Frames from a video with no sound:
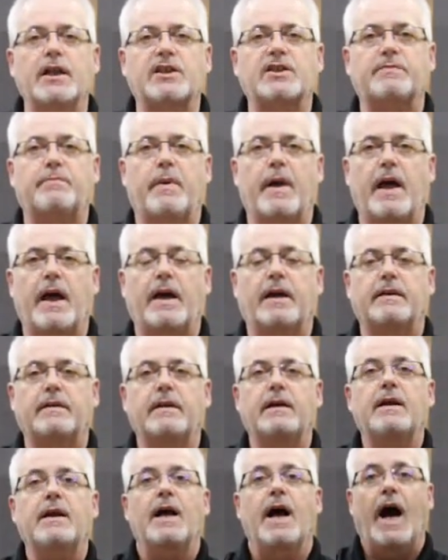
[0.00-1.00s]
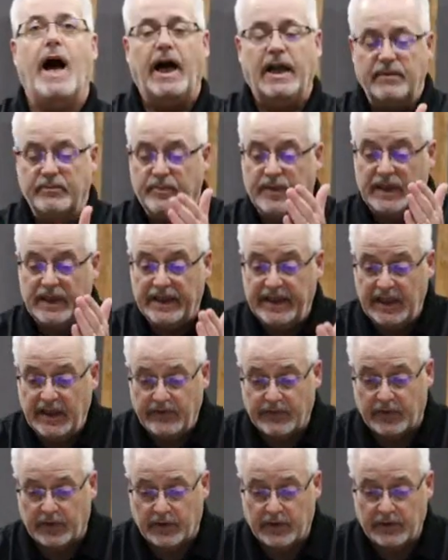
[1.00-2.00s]
expect
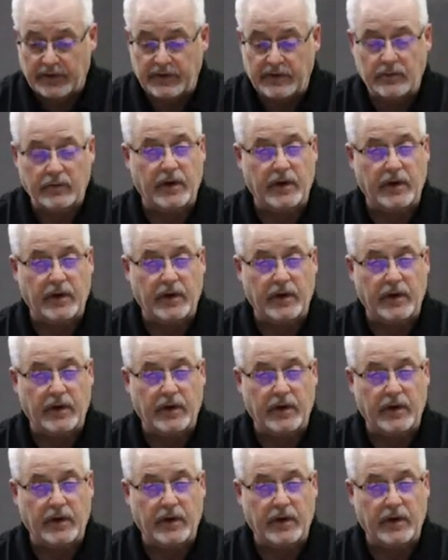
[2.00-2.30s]
unbelievers,